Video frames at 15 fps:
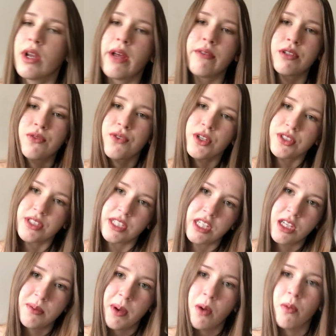I was first
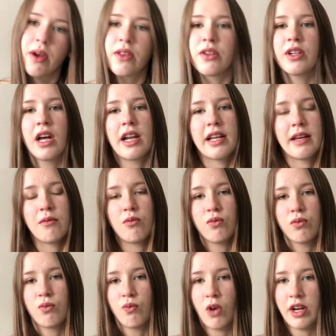thinking about whether or not I
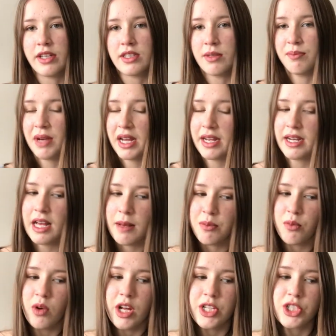wanted to buy an
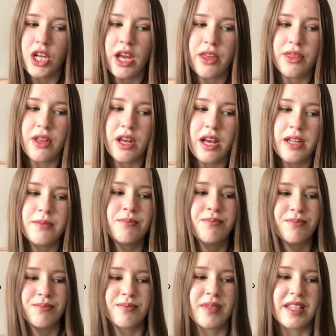Apple Watch, I thought,
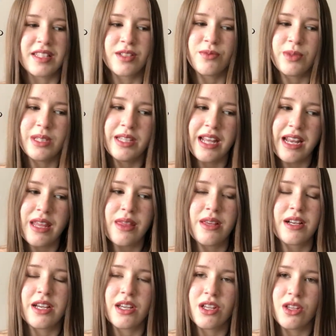is there really anything
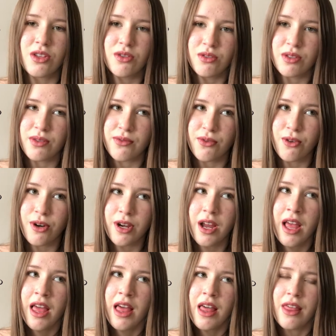I could use it for
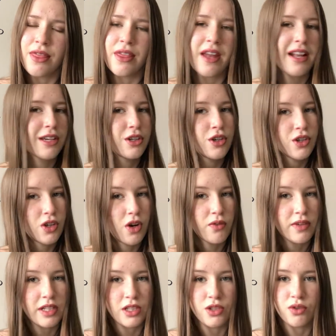that I couldn't
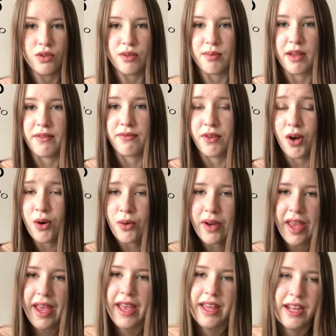already do with my phone?
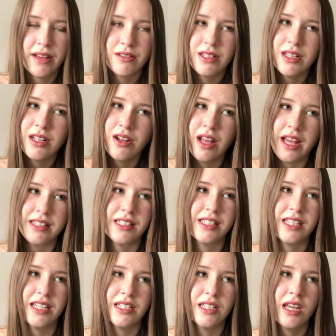And I was a little
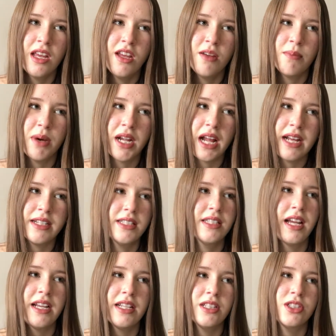hesitant, but I
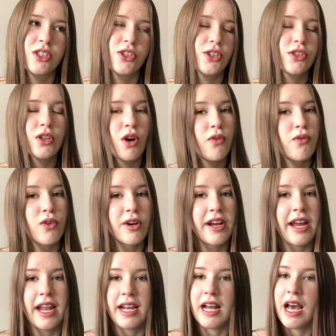decided to just go for it,
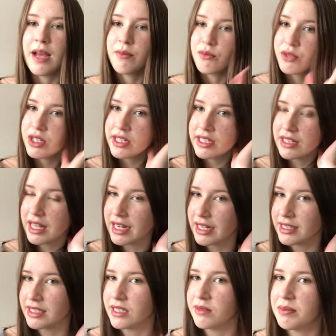and I'm really glad I
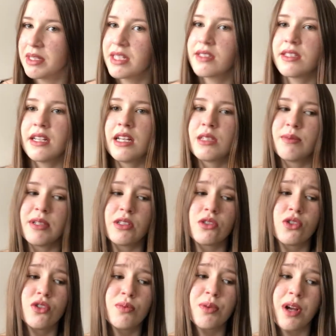did because it has been
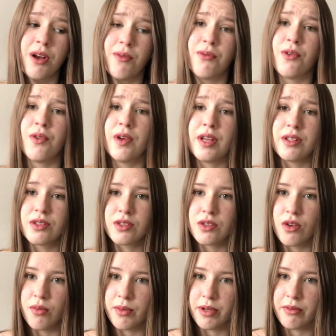super helpful in
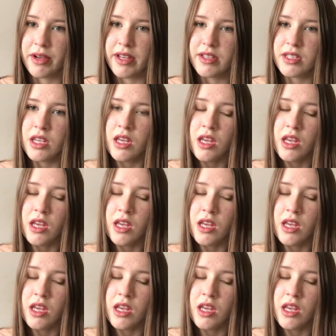so many ways.